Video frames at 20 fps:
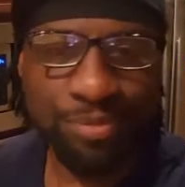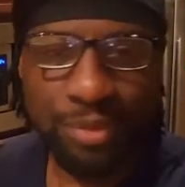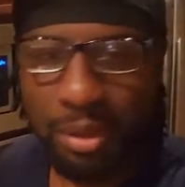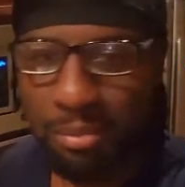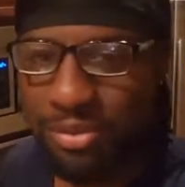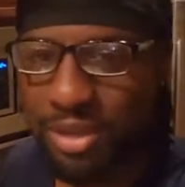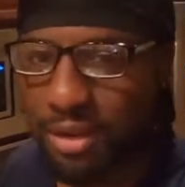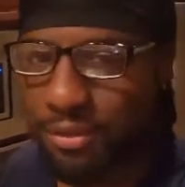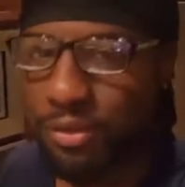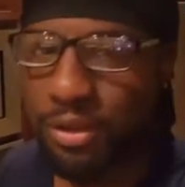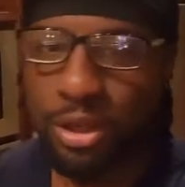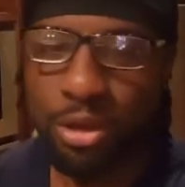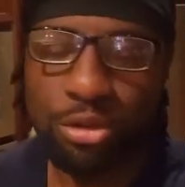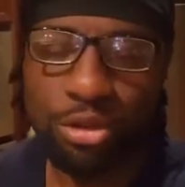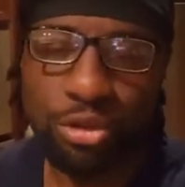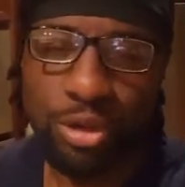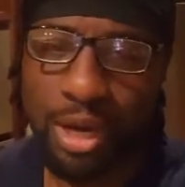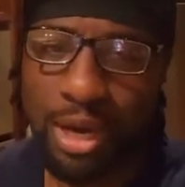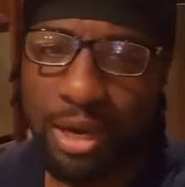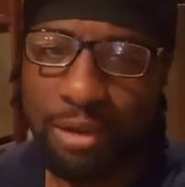definitely
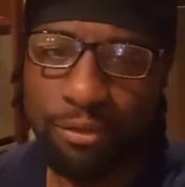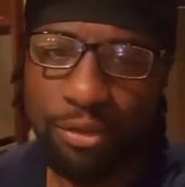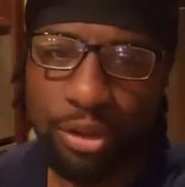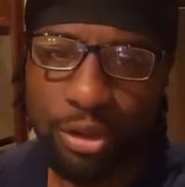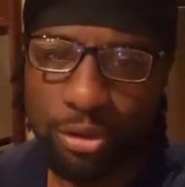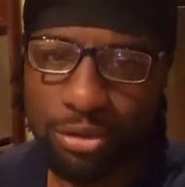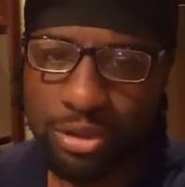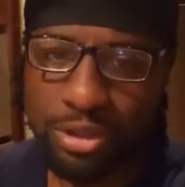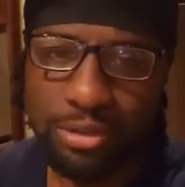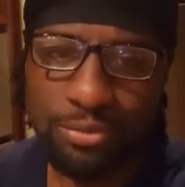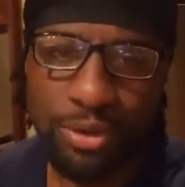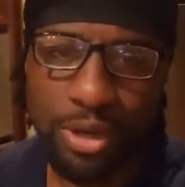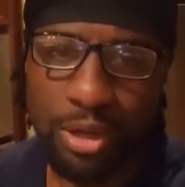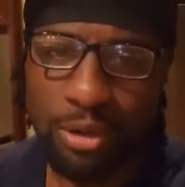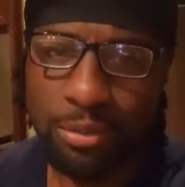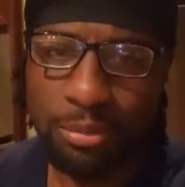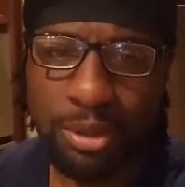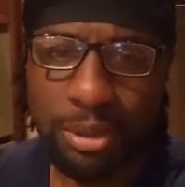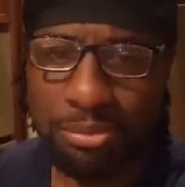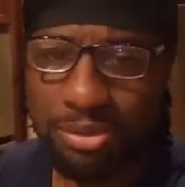gonna try, for those that's
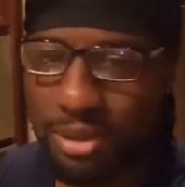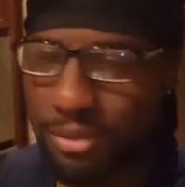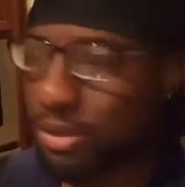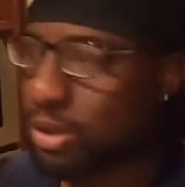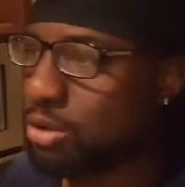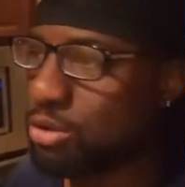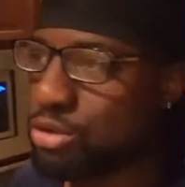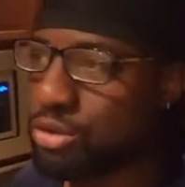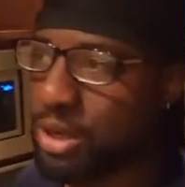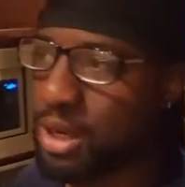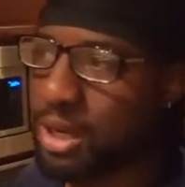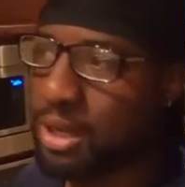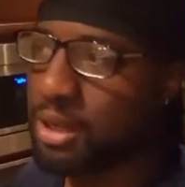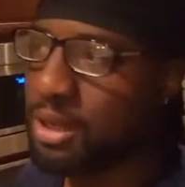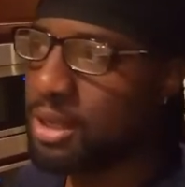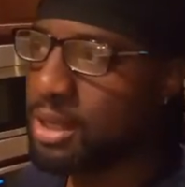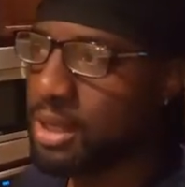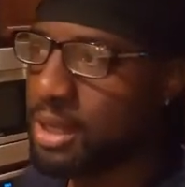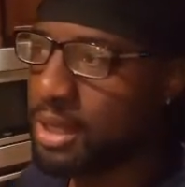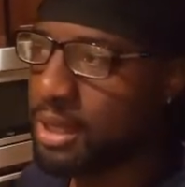following me, I'm definitely gonna try and
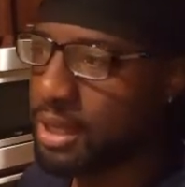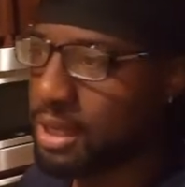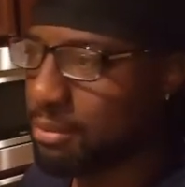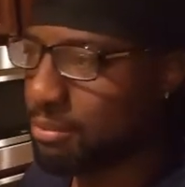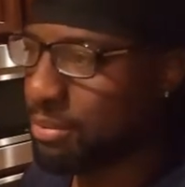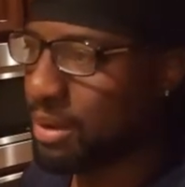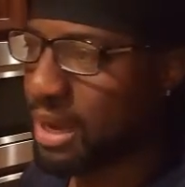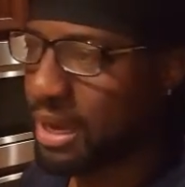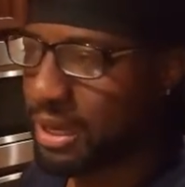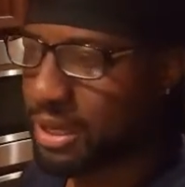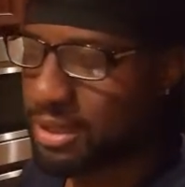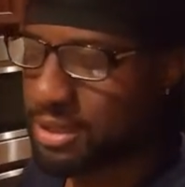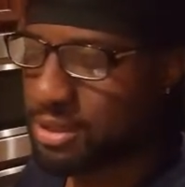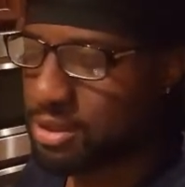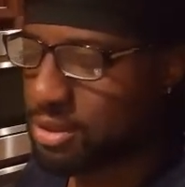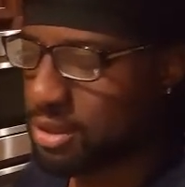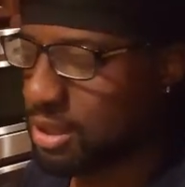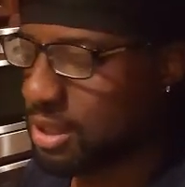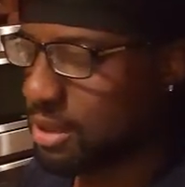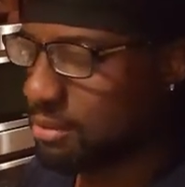get back
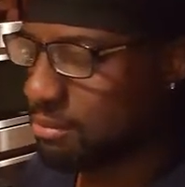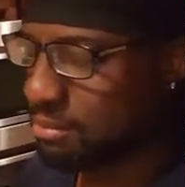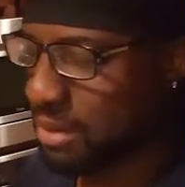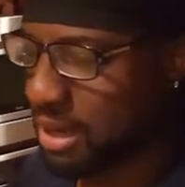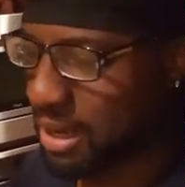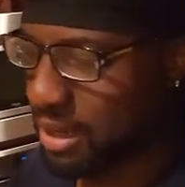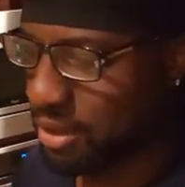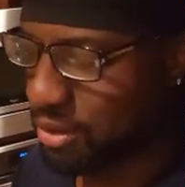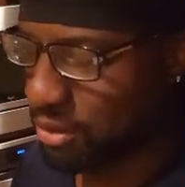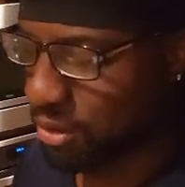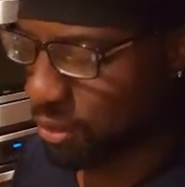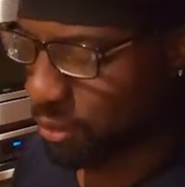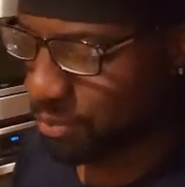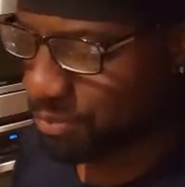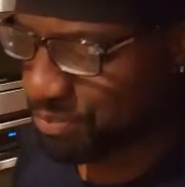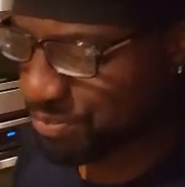into getting my, you know,